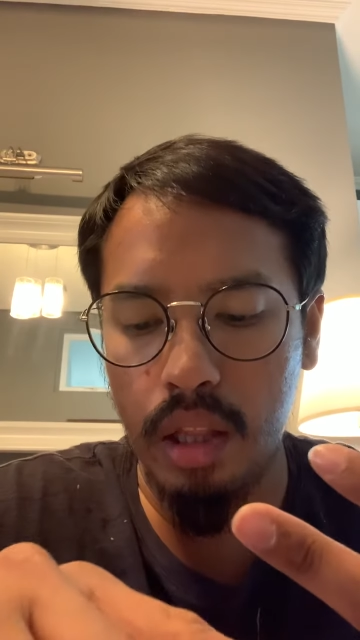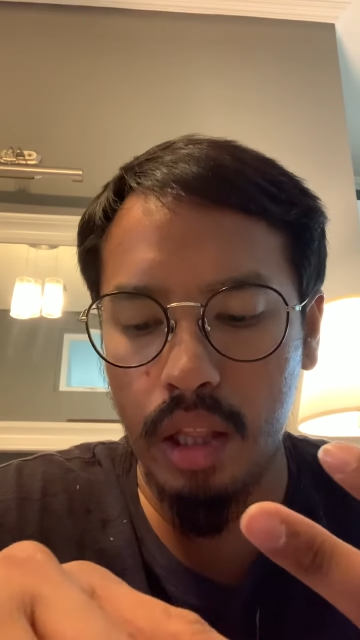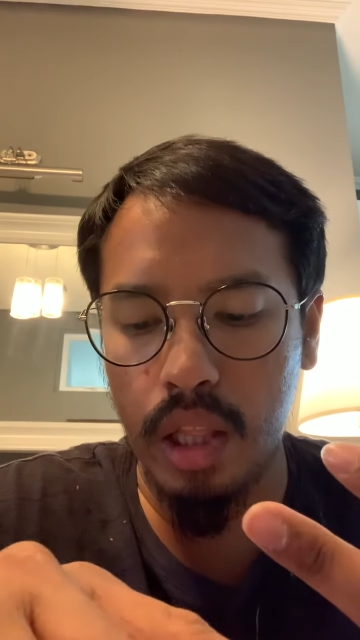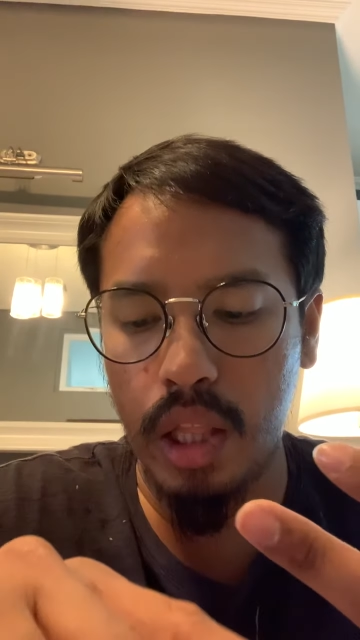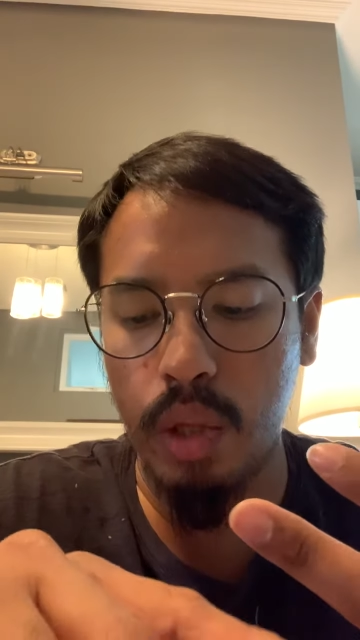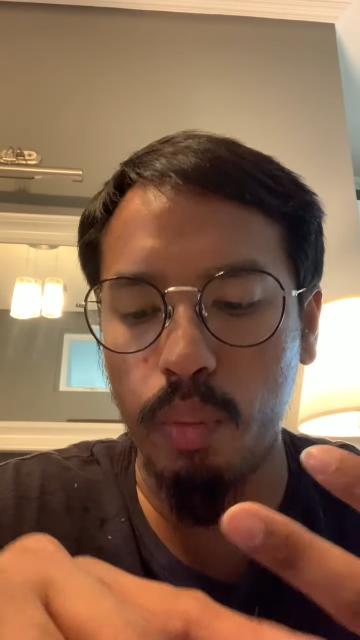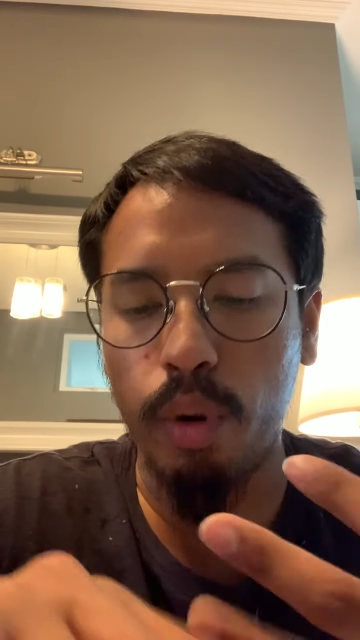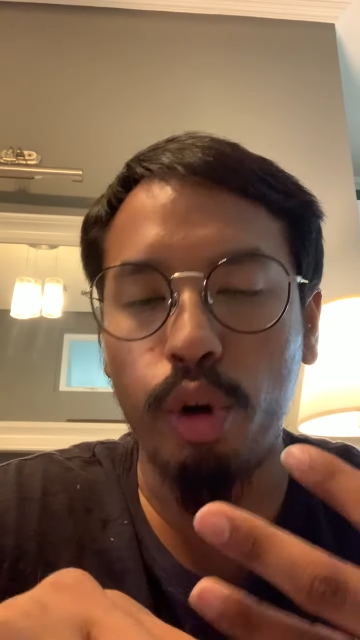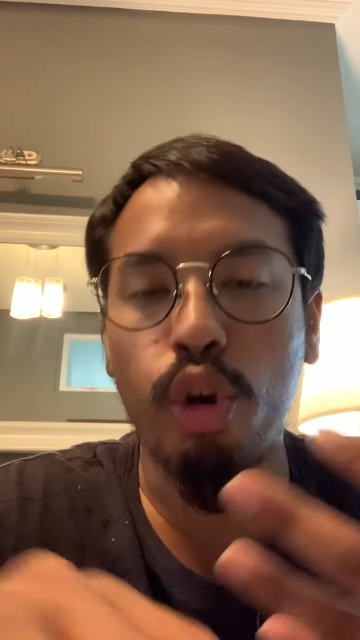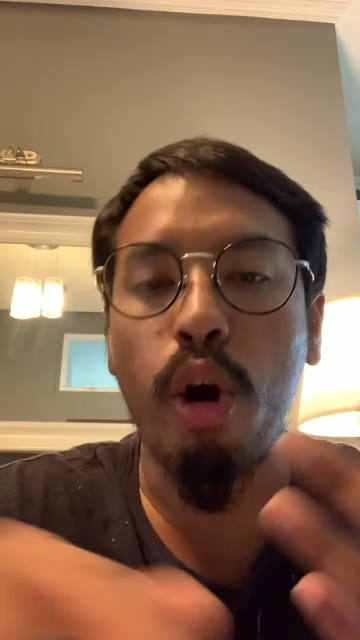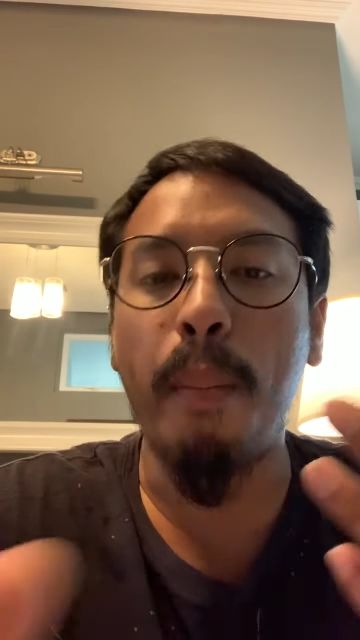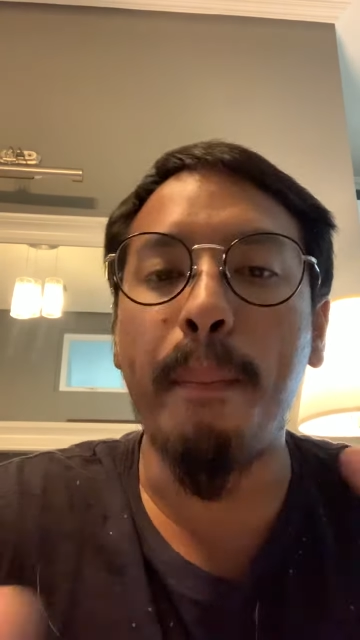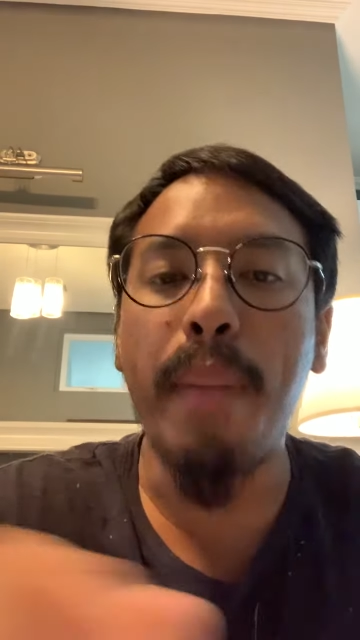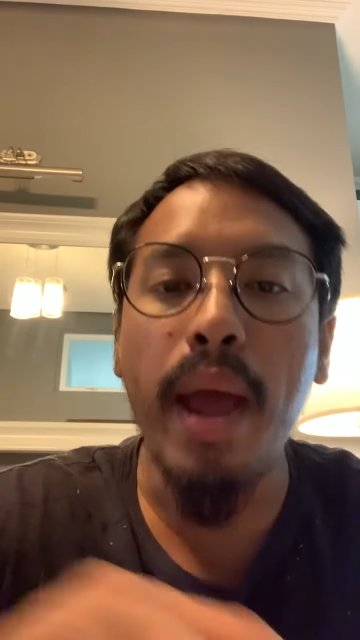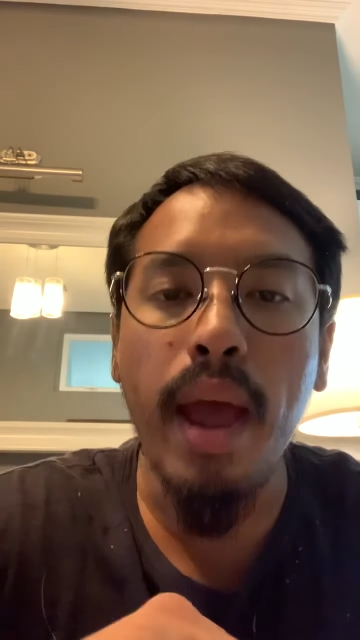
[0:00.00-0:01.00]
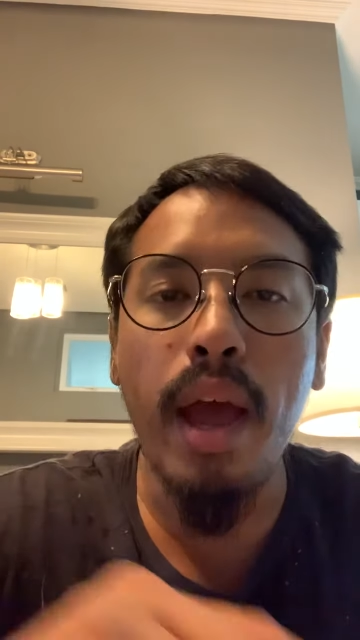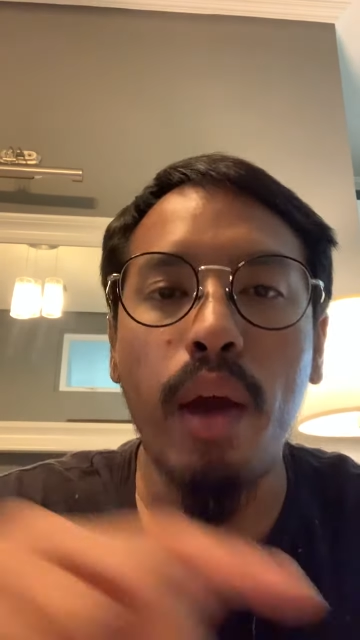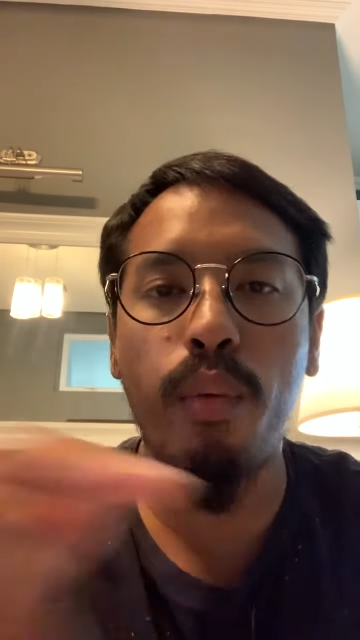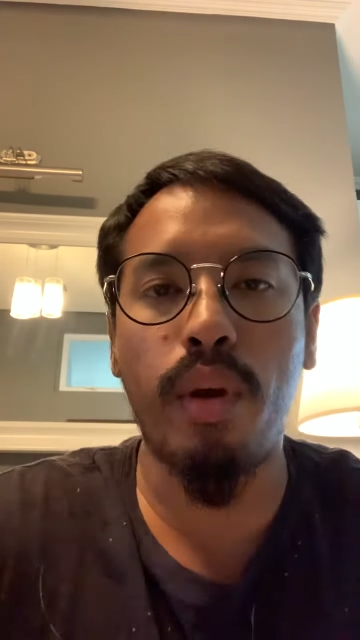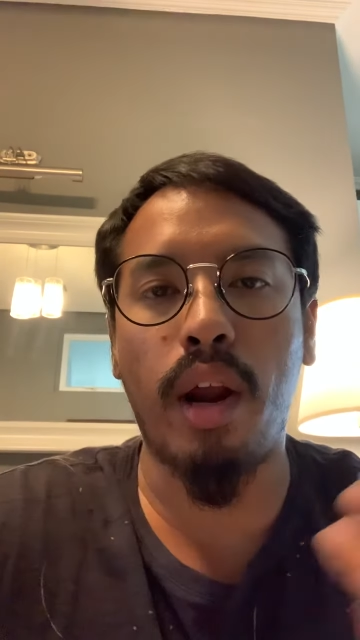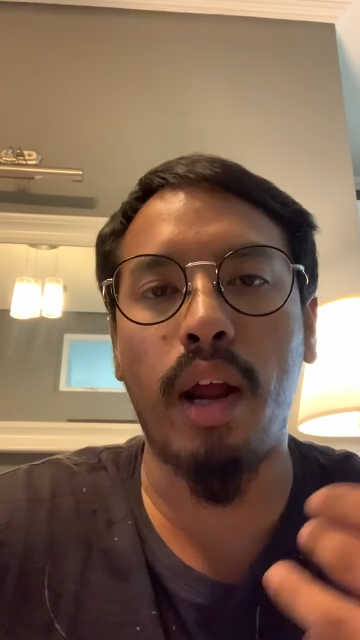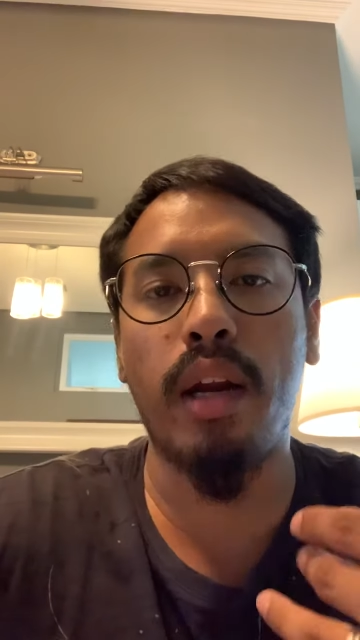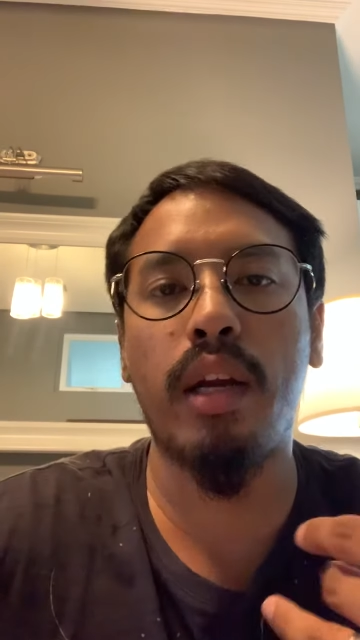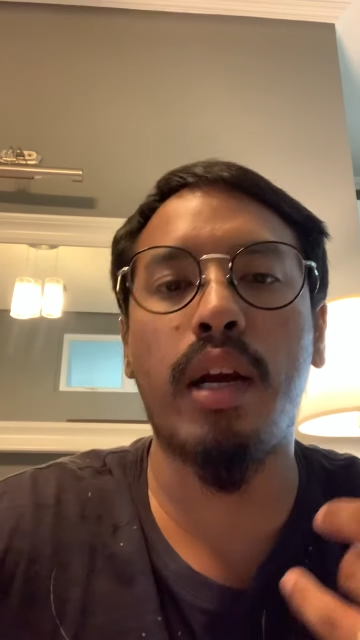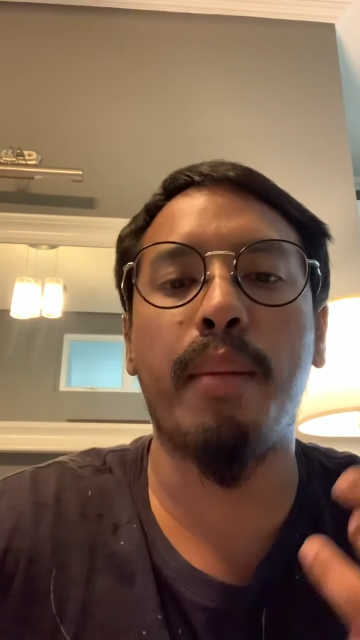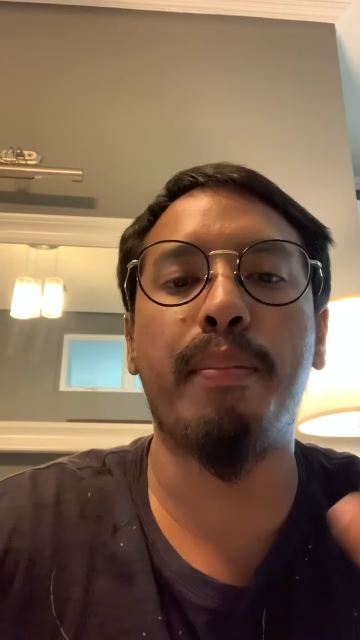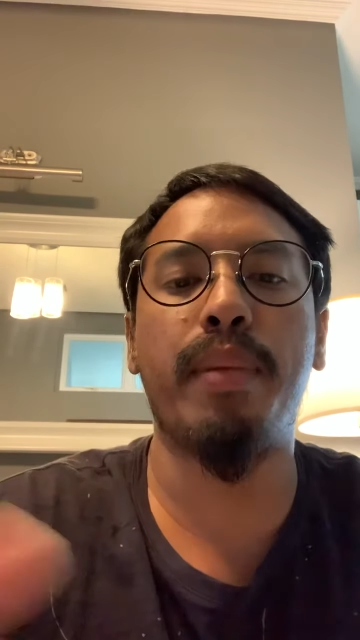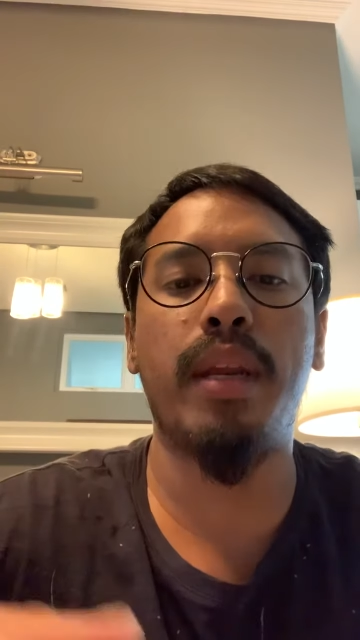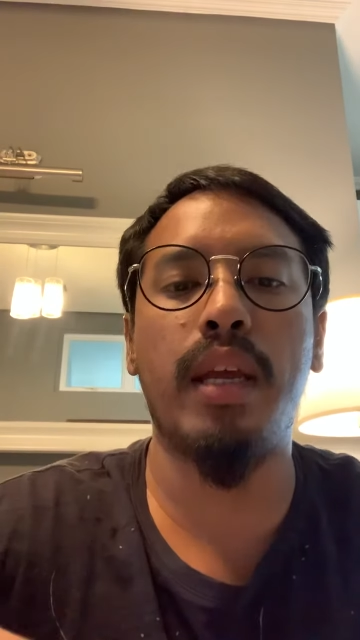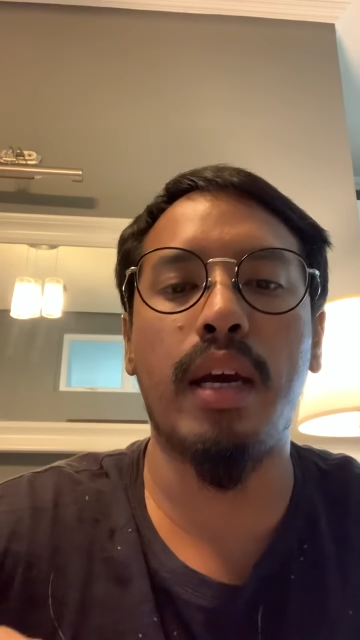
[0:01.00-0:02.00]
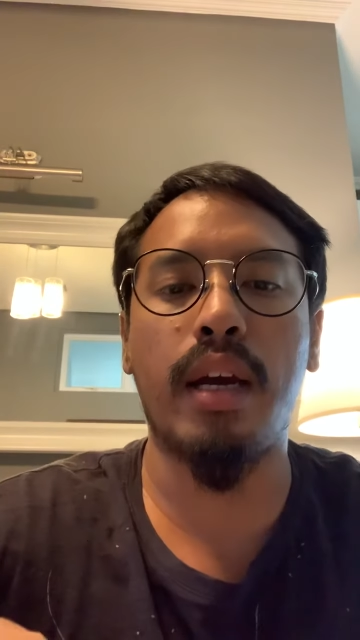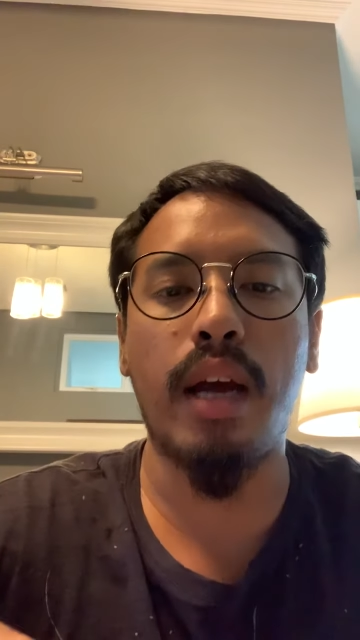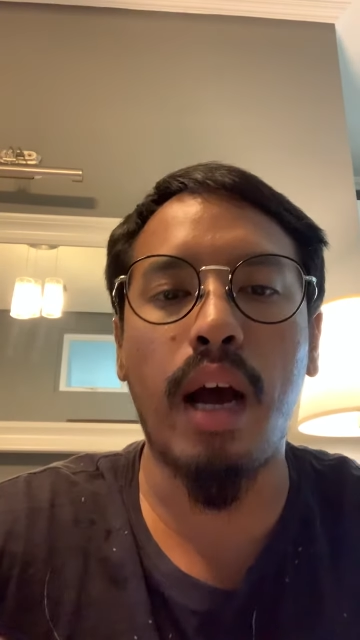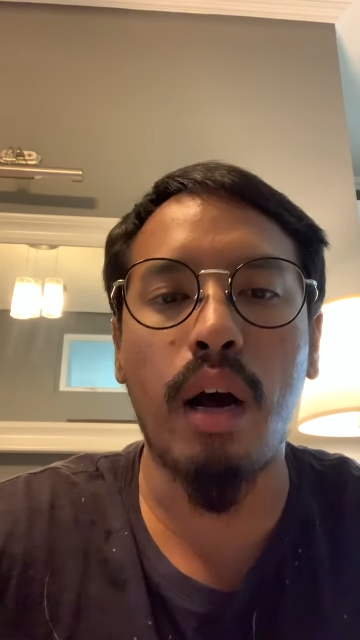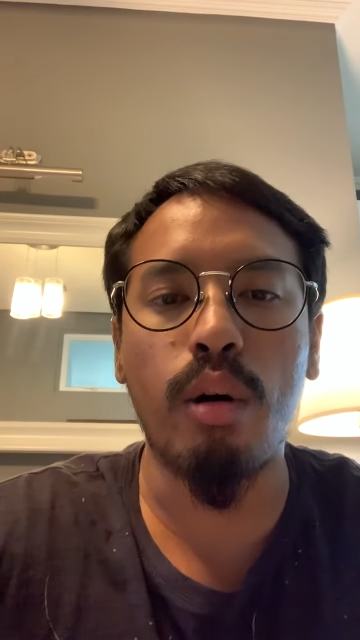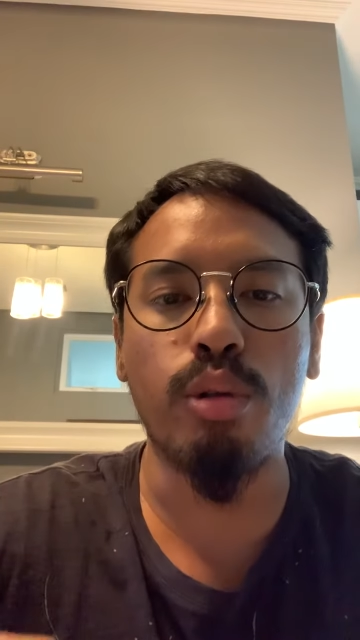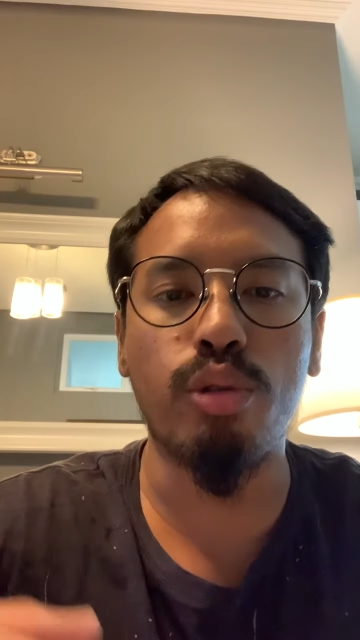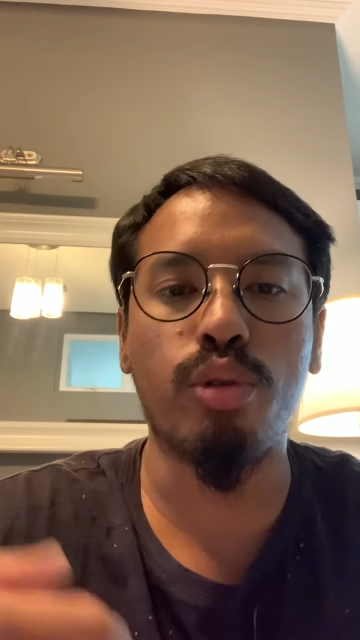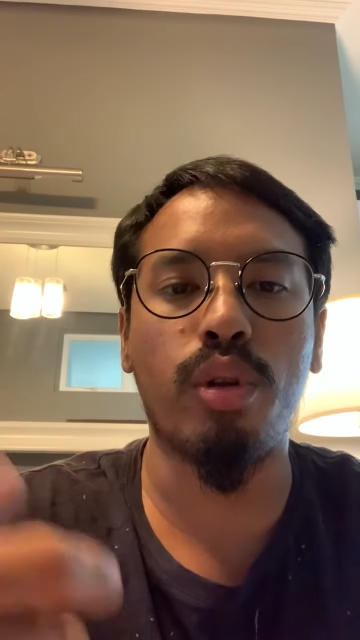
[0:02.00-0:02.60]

They want to compare with other company accounts